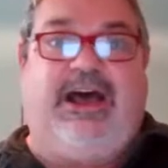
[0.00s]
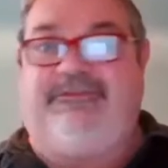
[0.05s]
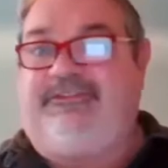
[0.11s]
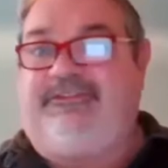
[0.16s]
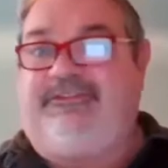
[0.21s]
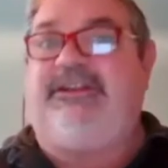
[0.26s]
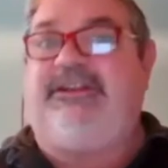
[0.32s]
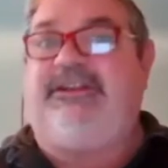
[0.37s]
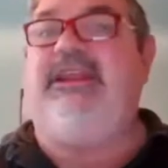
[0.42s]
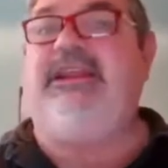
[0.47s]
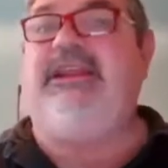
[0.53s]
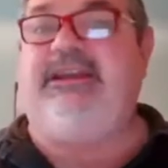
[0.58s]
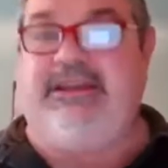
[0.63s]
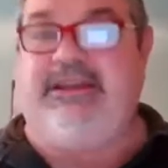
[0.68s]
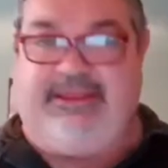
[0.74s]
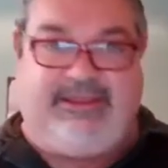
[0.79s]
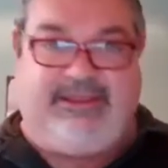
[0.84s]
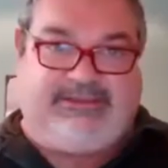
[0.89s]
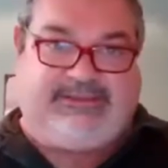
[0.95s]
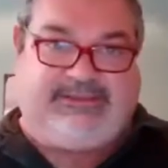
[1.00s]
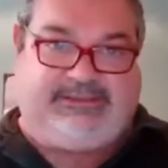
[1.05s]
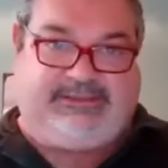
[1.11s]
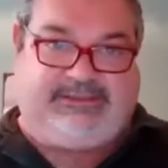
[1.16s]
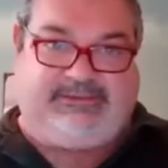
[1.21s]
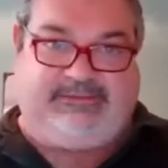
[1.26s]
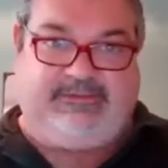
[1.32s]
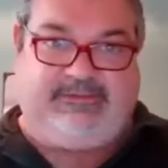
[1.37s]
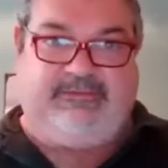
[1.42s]
three
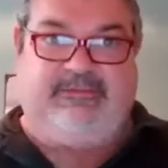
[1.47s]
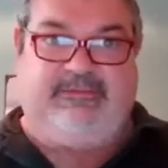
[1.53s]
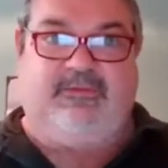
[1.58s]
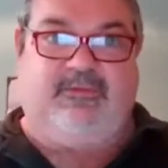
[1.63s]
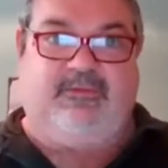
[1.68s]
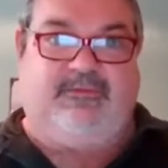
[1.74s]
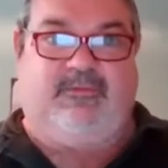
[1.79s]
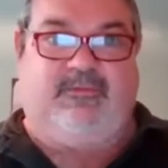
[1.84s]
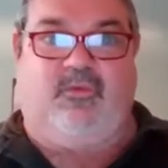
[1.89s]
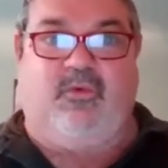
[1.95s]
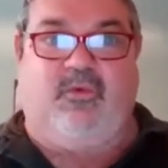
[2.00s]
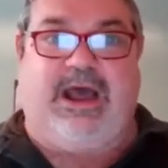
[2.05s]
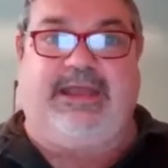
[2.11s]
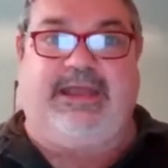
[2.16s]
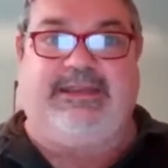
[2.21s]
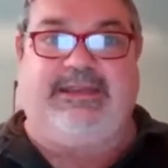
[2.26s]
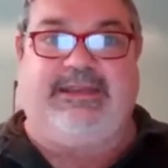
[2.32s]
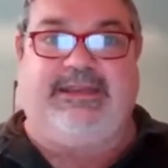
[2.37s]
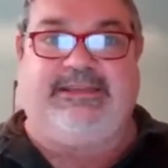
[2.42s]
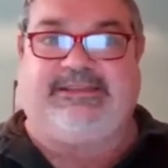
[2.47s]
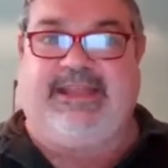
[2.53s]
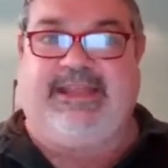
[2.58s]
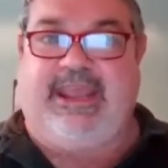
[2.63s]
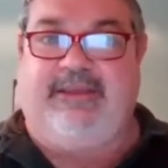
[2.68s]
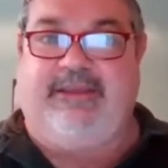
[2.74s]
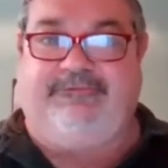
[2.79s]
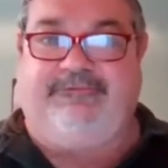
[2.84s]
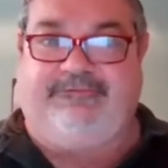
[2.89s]
ingredients. One is
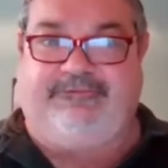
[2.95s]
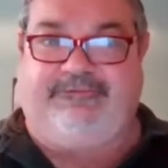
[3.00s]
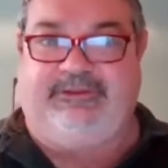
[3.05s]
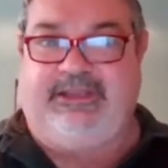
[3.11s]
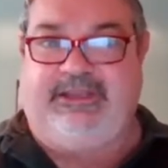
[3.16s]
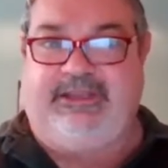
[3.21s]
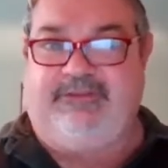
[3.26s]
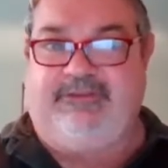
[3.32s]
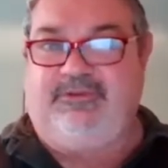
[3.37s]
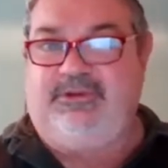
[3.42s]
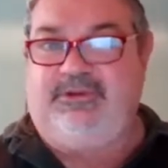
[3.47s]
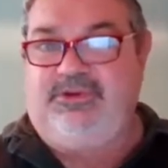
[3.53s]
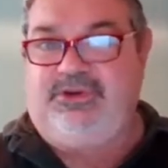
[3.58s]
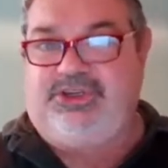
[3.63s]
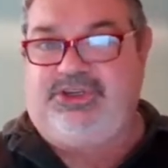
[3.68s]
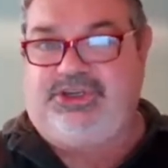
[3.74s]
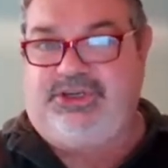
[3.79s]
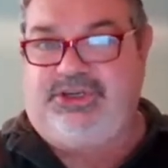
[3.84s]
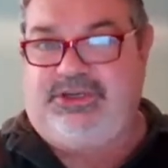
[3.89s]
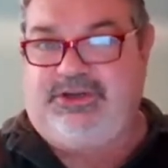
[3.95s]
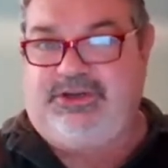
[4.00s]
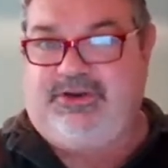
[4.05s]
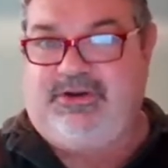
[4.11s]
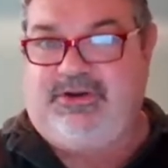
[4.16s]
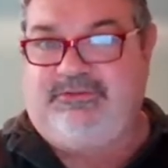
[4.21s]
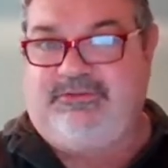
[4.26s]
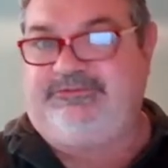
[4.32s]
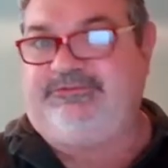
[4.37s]
F, the evolution
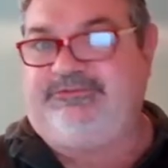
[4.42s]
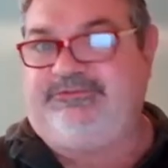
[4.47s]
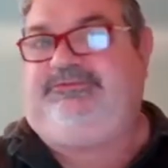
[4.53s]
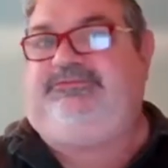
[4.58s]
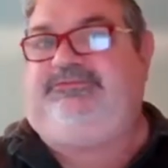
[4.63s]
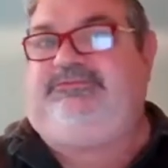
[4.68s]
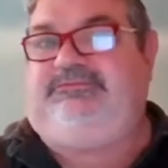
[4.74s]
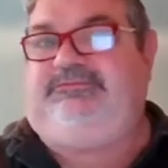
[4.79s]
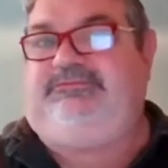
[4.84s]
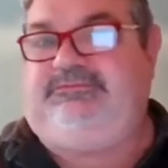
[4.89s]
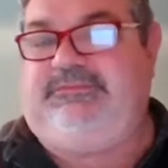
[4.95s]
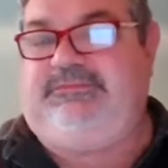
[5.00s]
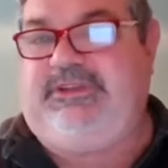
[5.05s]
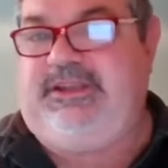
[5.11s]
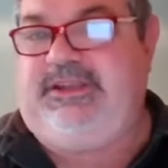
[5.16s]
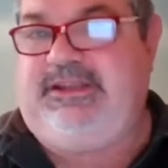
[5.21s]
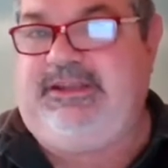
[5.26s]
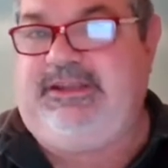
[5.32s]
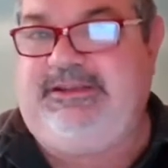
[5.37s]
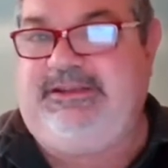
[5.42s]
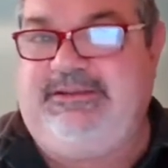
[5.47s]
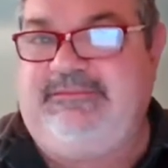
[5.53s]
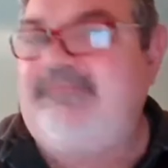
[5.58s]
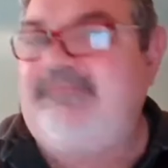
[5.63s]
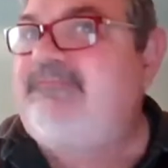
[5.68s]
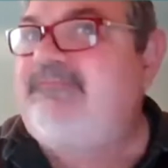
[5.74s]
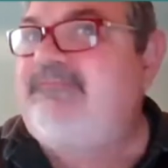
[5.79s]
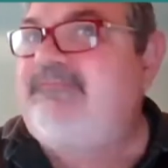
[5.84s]
of the
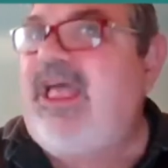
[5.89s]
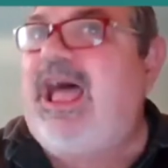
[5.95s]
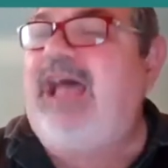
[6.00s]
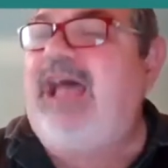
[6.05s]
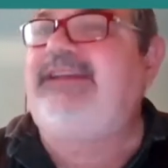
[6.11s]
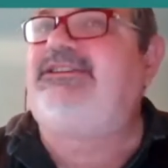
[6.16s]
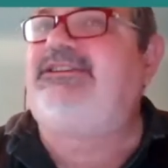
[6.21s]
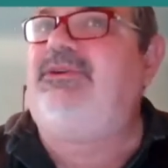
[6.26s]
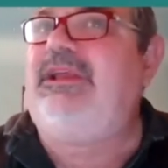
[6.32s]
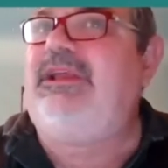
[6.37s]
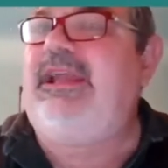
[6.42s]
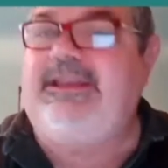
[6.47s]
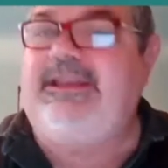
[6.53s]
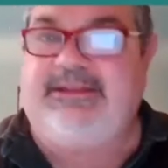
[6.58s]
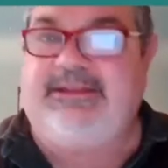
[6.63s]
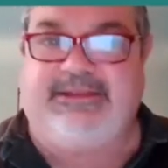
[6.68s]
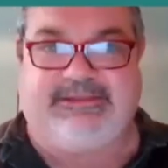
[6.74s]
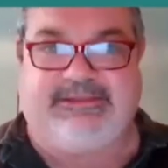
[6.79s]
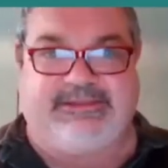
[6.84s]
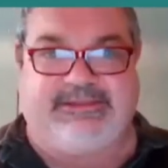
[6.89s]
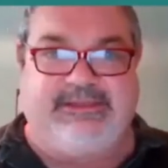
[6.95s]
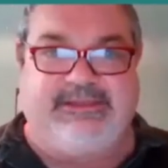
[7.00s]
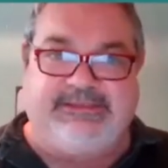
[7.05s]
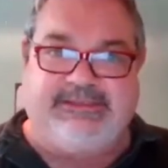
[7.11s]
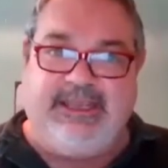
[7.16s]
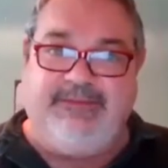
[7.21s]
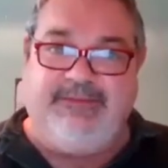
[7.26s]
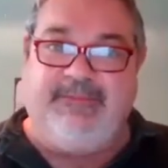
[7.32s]
isolated
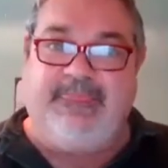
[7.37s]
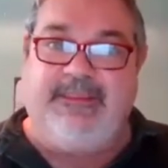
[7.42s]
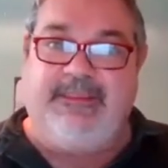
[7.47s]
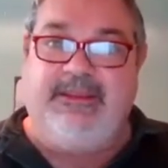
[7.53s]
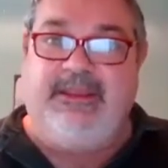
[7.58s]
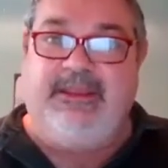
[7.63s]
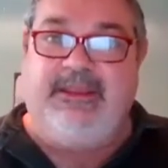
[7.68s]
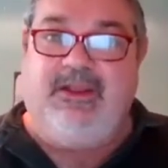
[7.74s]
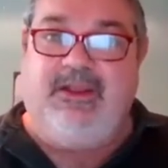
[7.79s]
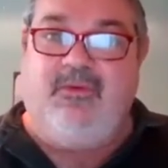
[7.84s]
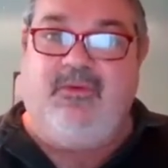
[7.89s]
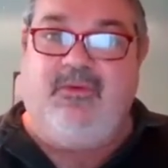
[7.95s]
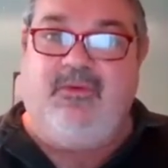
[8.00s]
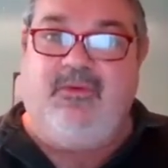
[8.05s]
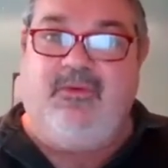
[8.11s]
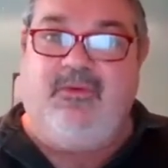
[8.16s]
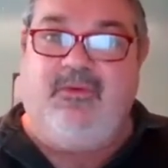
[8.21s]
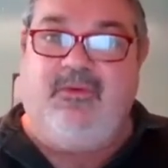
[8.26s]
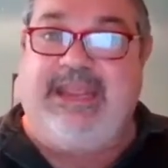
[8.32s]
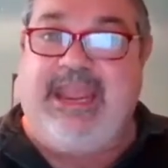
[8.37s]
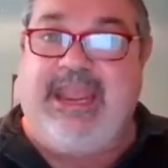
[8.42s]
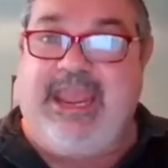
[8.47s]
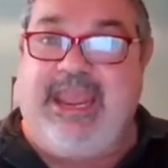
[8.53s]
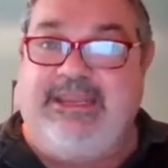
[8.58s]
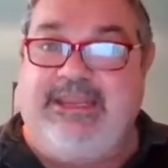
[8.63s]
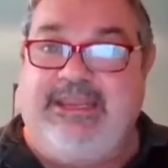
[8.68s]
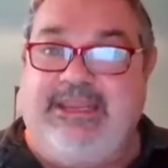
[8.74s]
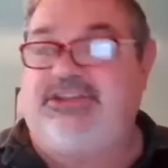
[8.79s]
system. One is
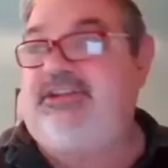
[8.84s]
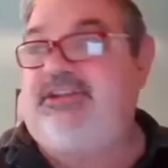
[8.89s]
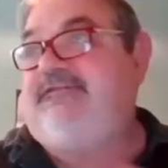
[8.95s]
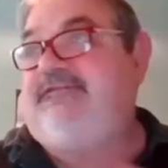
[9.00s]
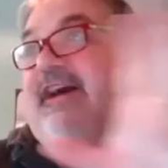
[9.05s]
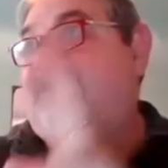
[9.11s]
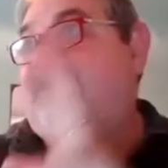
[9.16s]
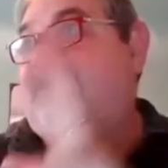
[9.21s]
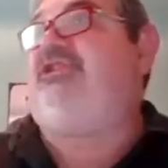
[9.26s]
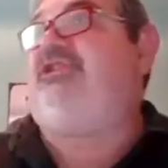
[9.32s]
H, the function